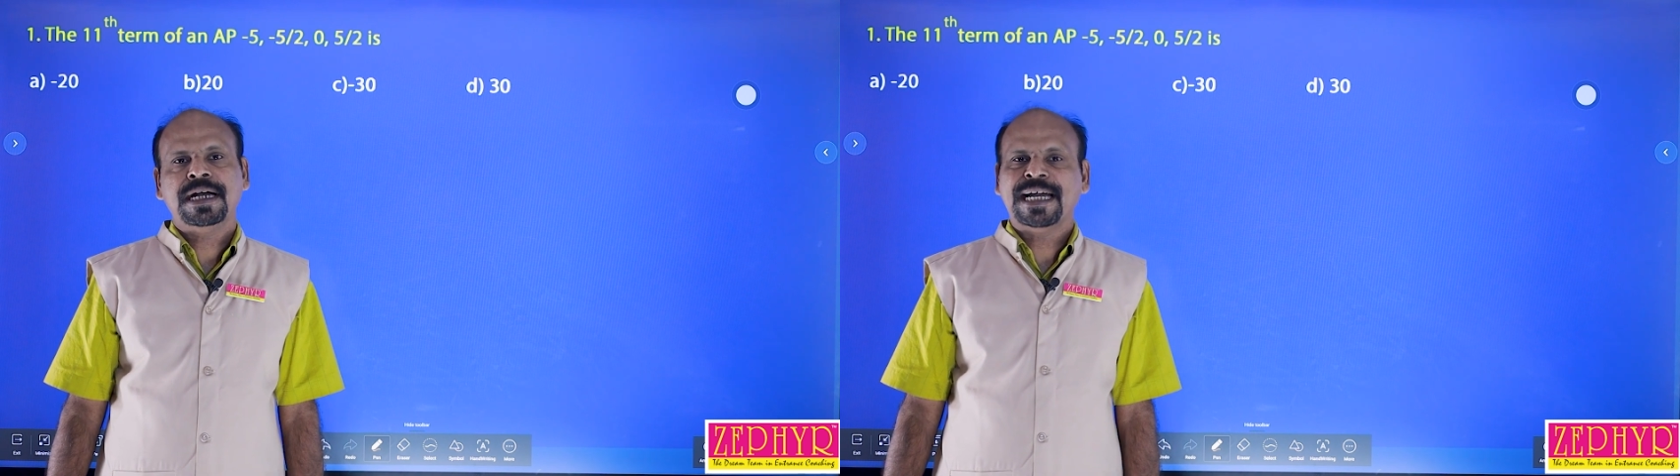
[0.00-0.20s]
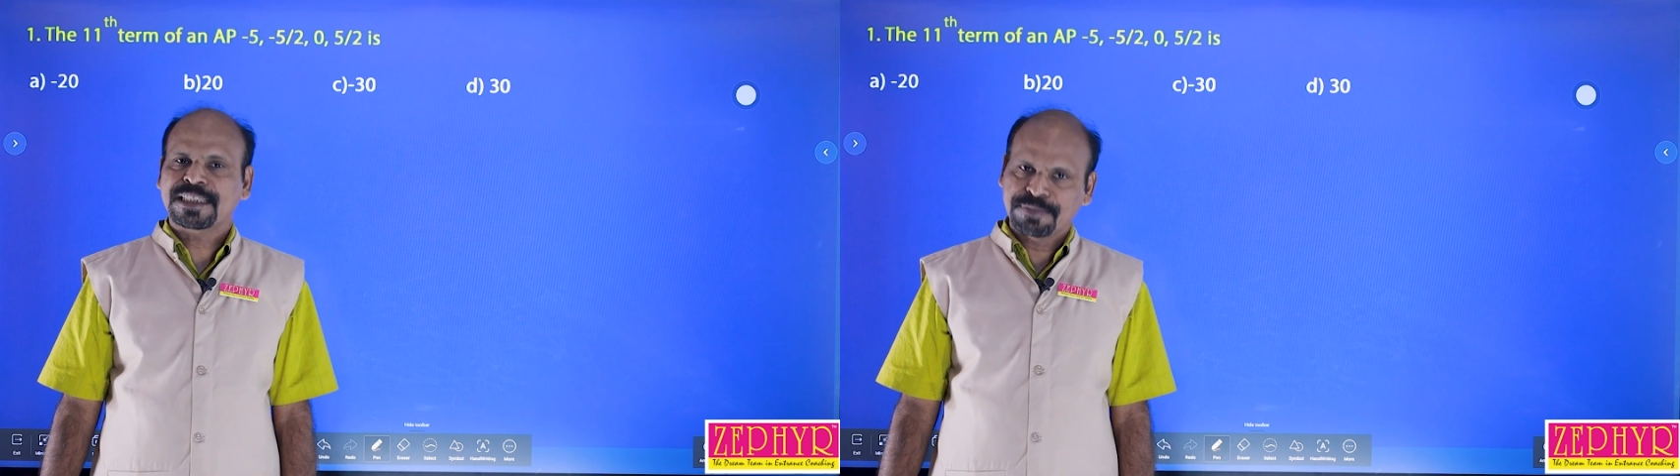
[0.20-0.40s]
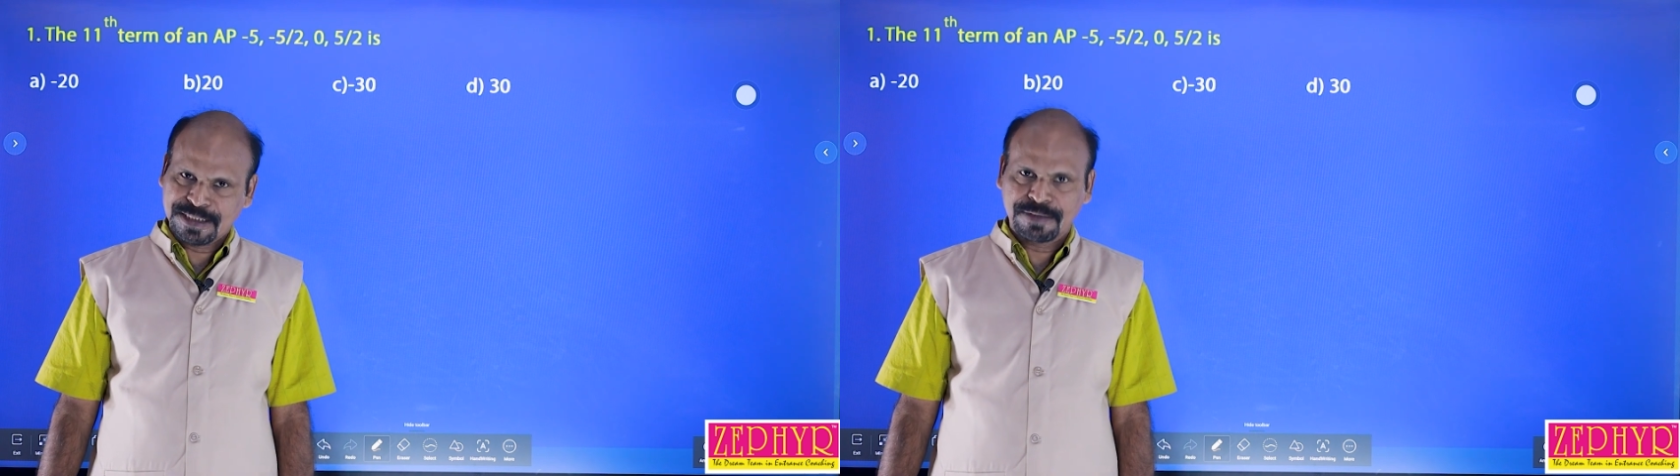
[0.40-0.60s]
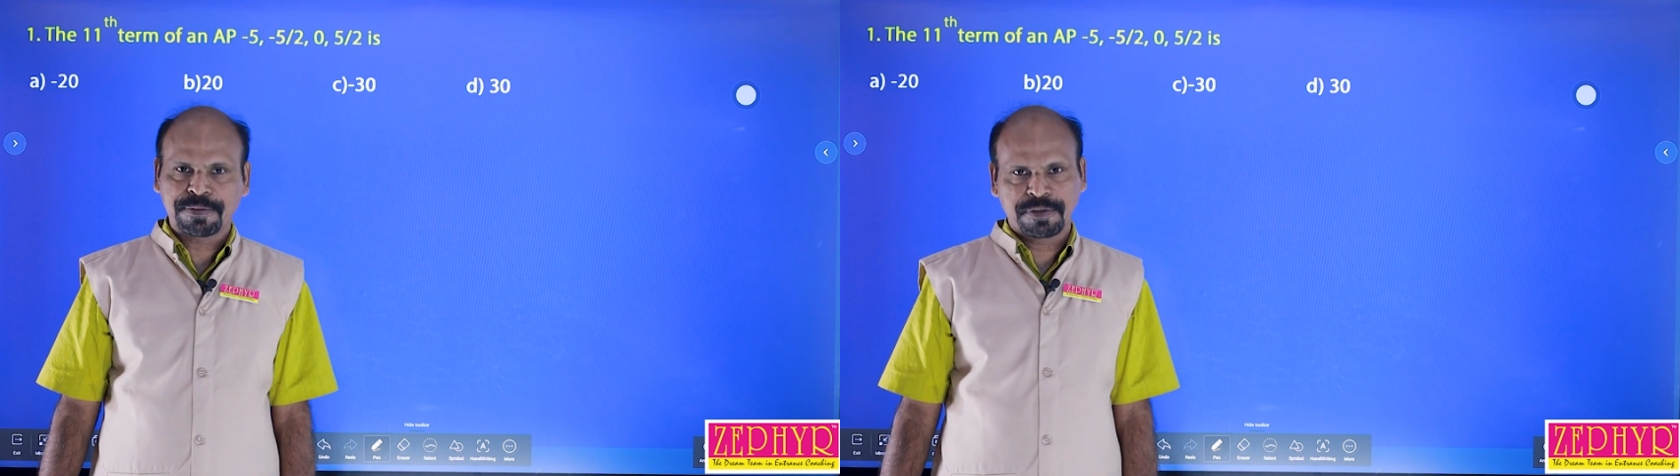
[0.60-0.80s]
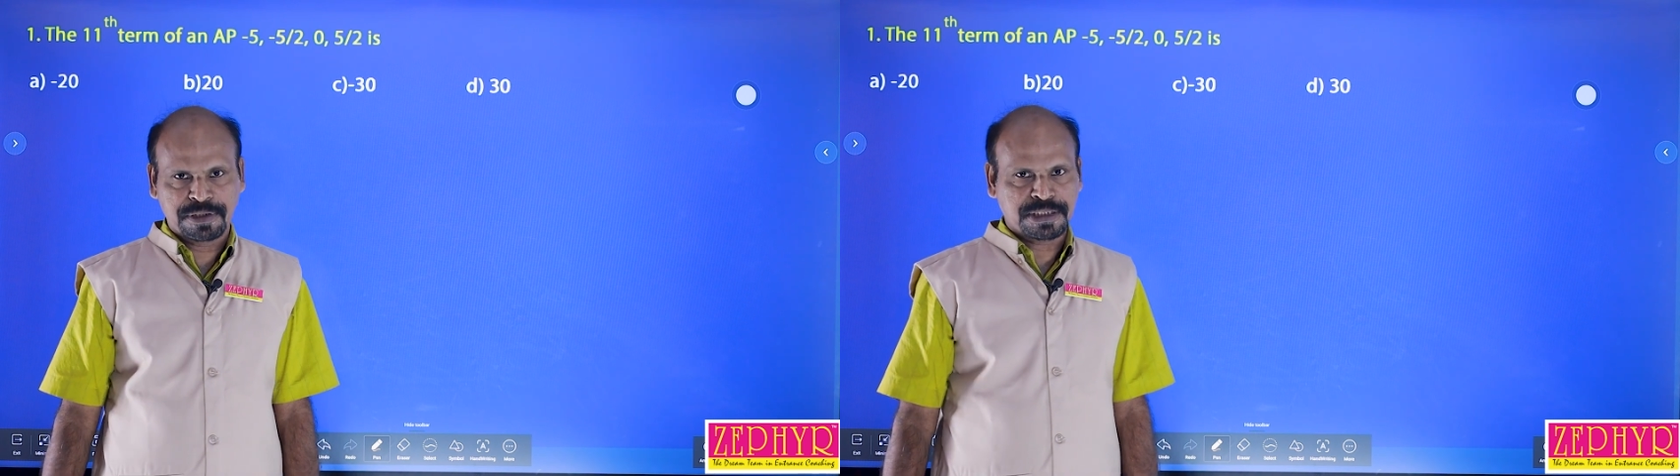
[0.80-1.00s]
arithmetic
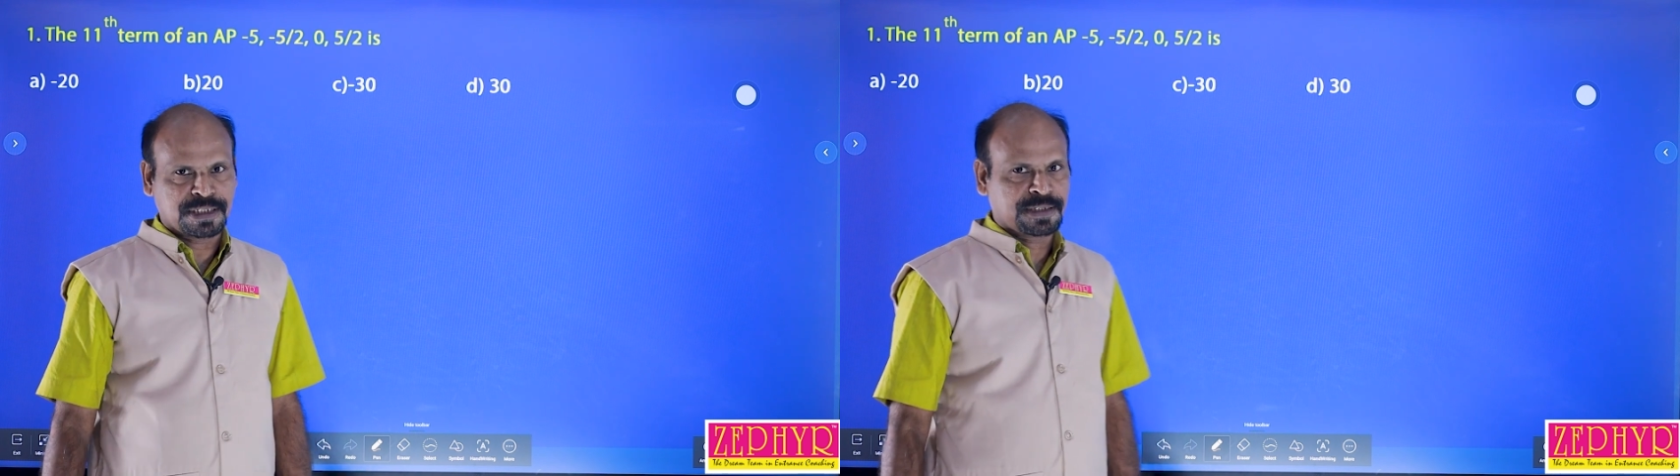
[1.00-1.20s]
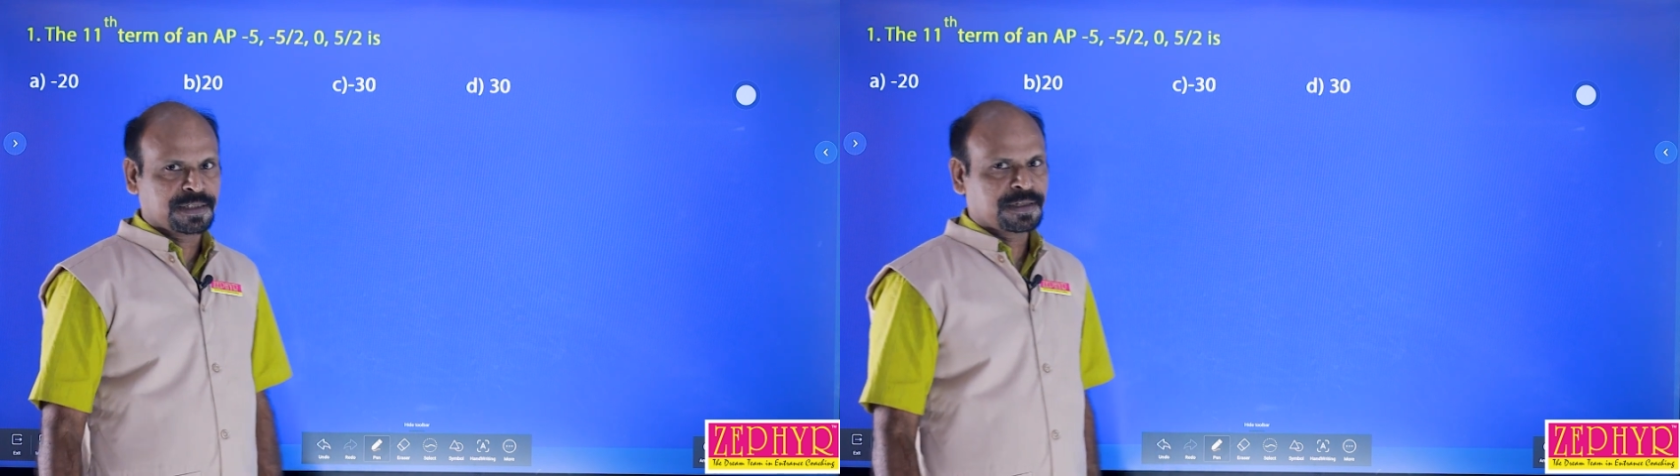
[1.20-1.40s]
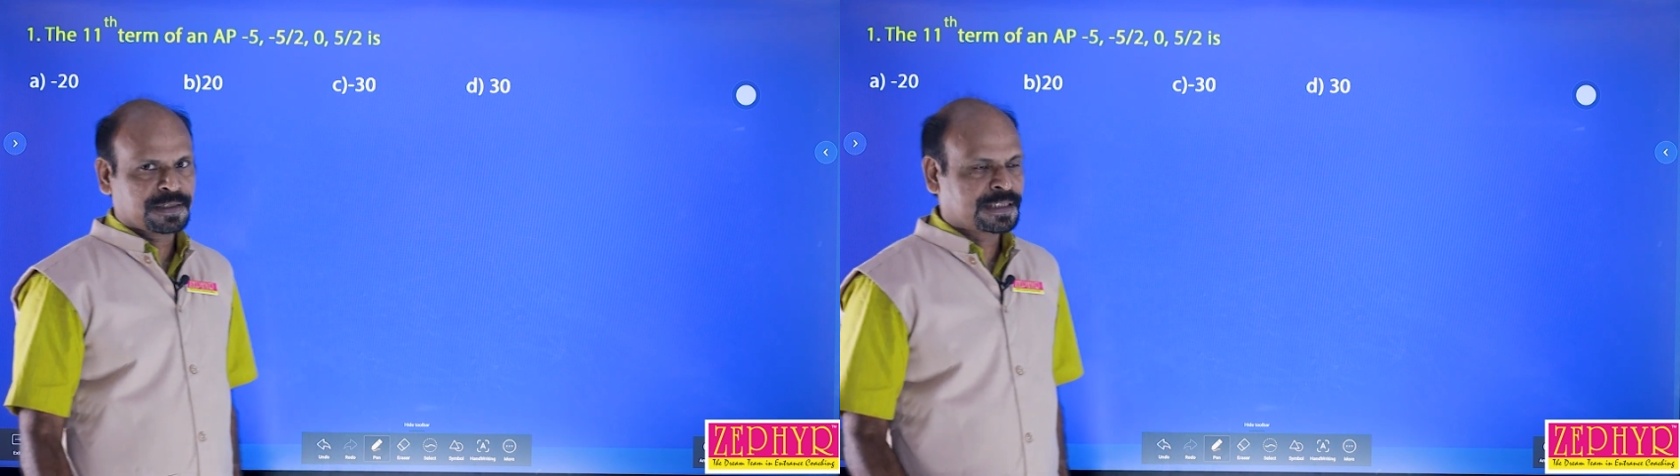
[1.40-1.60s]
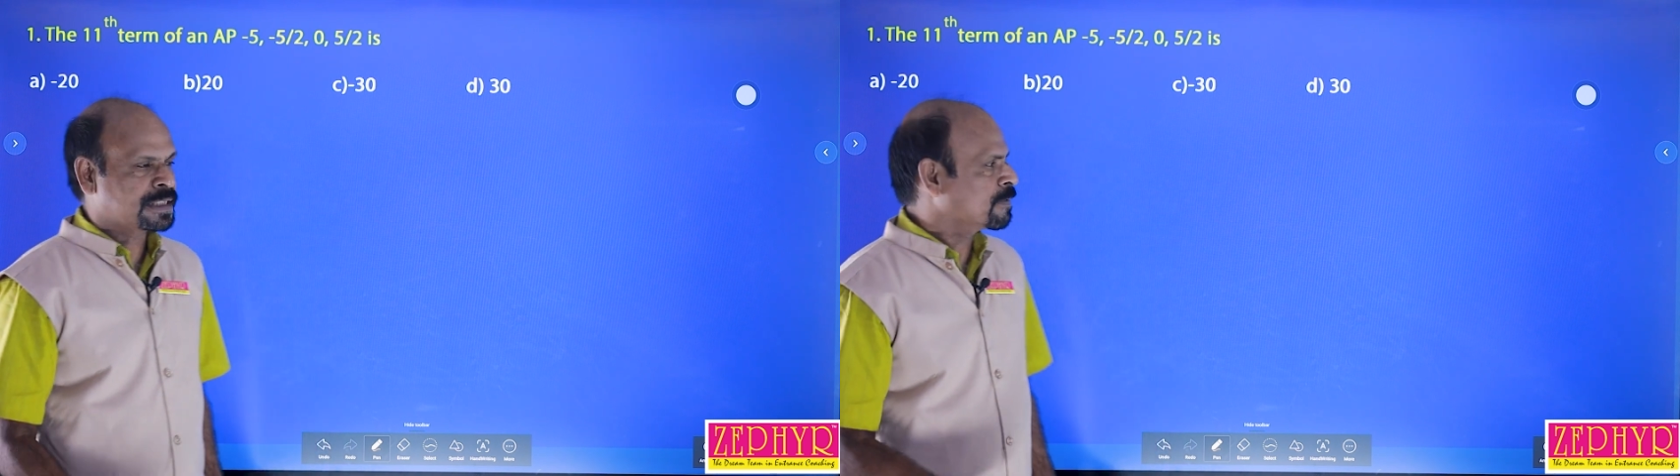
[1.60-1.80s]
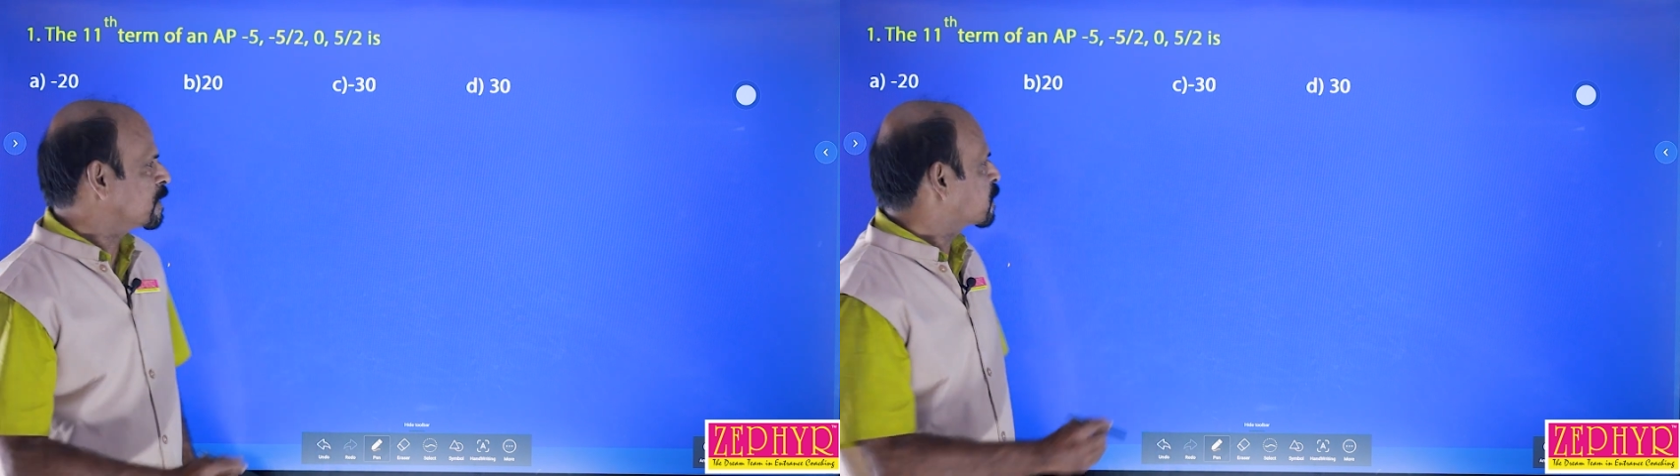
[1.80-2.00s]
progression. This
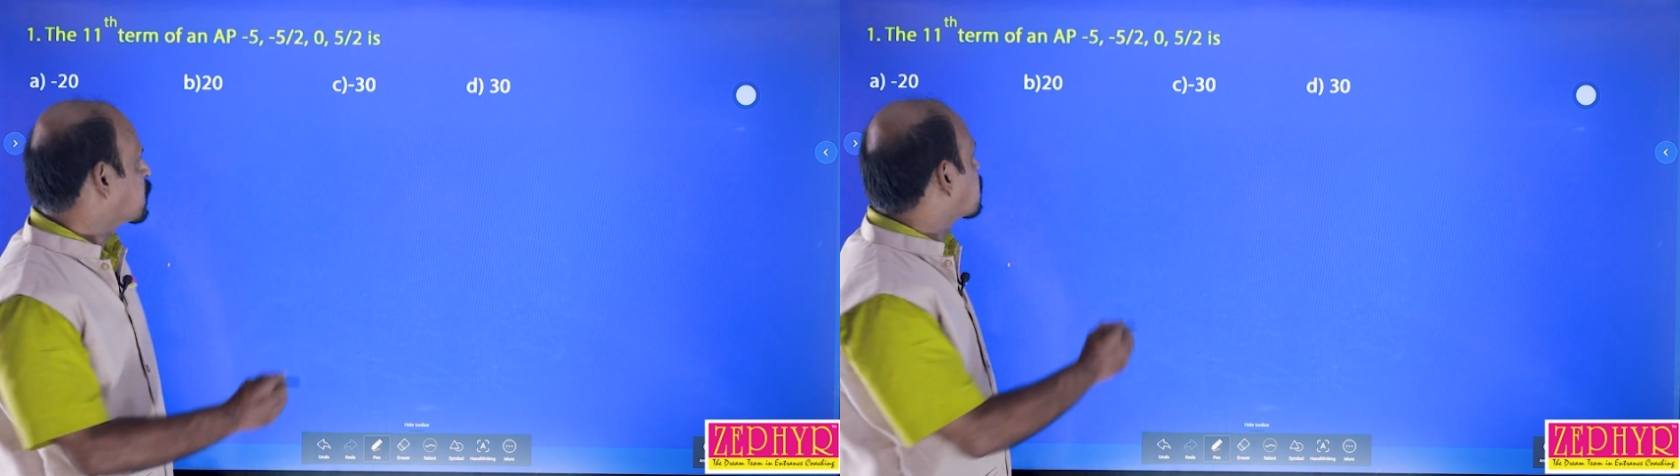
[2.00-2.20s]
is the first